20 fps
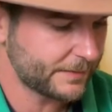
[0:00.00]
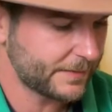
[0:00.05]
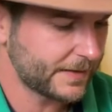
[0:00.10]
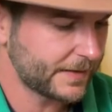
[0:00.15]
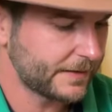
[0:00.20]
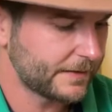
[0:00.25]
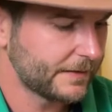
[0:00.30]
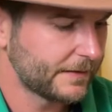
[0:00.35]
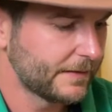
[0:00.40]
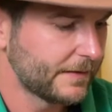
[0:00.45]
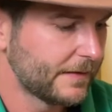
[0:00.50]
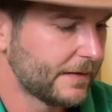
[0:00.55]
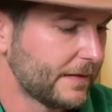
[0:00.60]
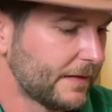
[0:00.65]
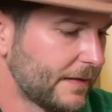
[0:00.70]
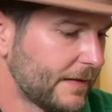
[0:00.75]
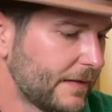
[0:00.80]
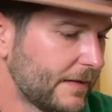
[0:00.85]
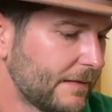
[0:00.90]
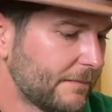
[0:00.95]
but
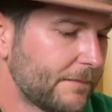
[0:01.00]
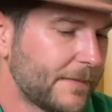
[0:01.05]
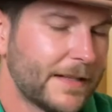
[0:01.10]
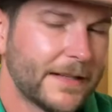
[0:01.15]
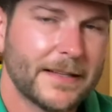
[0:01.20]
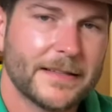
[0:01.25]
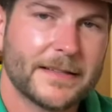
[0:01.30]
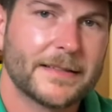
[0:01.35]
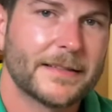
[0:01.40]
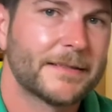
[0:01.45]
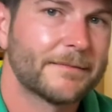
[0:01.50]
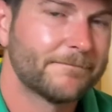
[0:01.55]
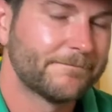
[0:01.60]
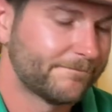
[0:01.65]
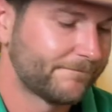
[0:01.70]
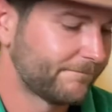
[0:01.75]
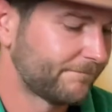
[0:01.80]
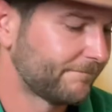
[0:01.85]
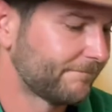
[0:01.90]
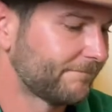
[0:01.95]
man, that's
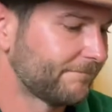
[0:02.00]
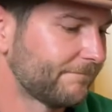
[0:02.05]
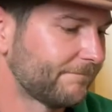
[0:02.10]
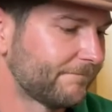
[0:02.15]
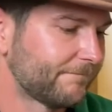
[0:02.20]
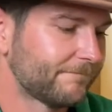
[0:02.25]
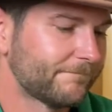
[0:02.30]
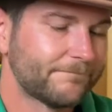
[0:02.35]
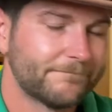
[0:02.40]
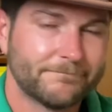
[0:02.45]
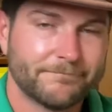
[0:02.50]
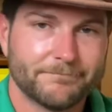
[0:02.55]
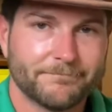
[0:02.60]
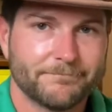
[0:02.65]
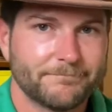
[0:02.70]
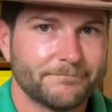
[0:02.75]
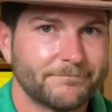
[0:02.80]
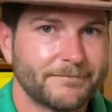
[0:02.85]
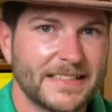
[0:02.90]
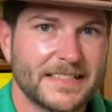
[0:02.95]

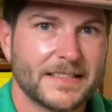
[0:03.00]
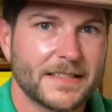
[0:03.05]
that